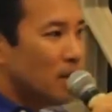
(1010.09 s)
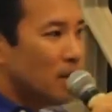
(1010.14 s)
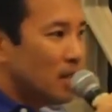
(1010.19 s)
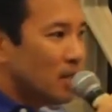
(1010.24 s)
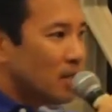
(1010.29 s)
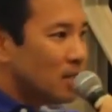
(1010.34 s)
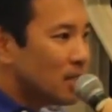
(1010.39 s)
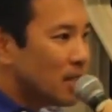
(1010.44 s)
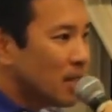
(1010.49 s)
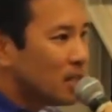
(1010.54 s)

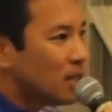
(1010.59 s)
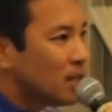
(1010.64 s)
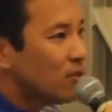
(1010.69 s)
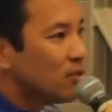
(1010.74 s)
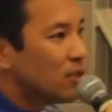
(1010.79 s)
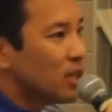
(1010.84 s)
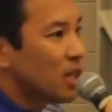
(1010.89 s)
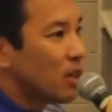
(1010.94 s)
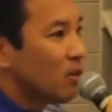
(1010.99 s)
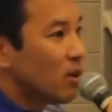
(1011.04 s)
the
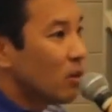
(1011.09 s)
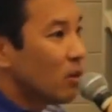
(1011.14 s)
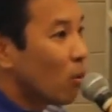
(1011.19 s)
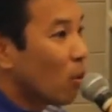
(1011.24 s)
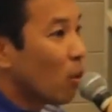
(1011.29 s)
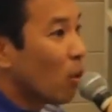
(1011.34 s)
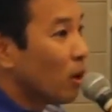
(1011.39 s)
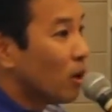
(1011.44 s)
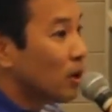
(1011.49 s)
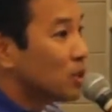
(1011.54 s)
incentives and the
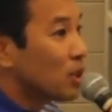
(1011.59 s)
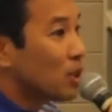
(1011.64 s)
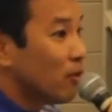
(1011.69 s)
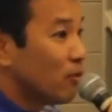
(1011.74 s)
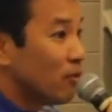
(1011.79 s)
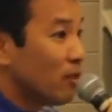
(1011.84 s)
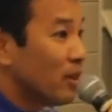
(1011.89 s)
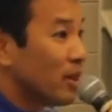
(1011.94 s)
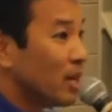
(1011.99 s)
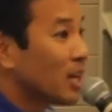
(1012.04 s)
rewards
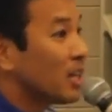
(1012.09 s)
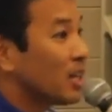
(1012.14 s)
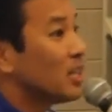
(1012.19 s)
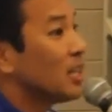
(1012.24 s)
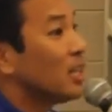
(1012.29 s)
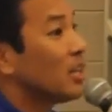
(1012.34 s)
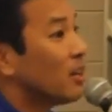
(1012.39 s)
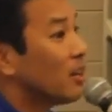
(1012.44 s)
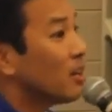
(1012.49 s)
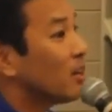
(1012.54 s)
are very
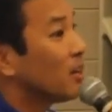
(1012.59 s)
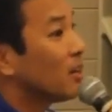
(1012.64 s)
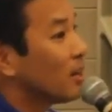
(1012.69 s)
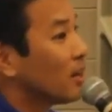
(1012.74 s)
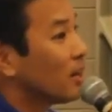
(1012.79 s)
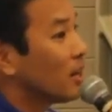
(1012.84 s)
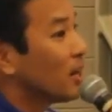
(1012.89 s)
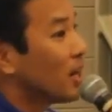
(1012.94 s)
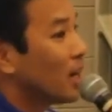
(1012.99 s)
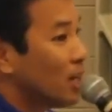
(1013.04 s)
clear
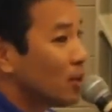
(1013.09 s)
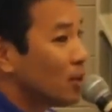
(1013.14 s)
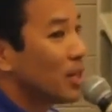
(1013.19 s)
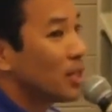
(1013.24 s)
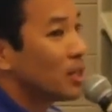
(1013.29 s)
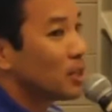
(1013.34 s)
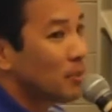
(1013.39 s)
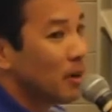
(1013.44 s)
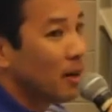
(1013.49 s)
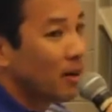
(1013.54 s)
and
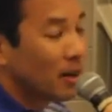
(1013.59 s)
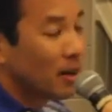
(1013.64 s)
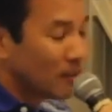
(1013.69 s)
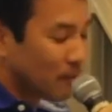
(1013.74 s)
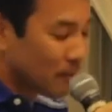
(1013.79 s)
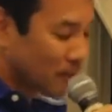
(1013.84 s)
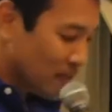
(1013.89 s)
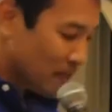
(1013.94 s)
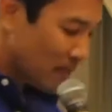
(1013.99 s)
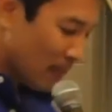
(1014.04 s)

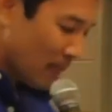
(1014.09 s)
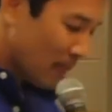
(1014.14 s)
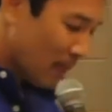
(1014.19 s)
transparent.